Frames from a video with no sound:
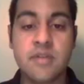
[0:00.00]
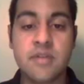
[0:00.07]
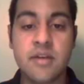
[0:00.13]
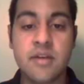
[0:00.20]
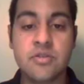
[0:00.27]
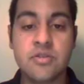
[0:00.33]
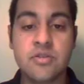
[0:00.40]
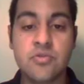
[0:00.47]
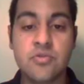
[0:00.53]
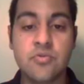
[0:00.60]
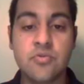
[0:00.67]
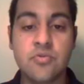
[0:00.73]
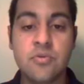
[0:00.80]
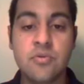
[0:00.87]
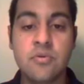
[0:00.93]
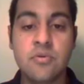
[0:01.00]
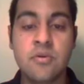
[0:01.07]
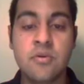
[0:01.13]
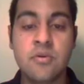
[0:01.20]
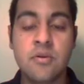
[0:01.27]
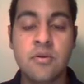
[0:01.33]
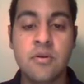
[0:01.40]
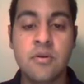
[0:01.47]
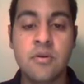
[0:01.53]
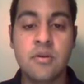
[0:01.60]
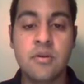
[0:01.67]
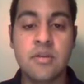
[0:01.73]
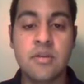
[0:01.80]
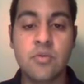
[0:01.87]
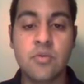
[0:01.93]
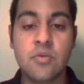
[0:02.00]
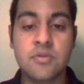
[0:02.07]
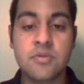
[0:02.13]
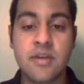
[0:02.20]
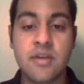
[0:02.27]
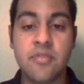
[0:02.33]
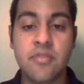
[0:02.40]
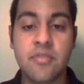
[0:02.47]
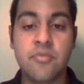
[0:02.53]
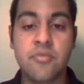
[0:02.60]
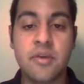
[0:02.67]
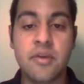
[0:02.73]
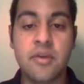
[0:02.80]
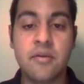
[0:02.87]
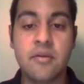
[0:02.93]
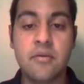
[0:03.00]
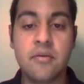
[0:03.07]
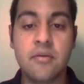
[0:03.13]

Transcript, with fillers: side 2 equals side 3.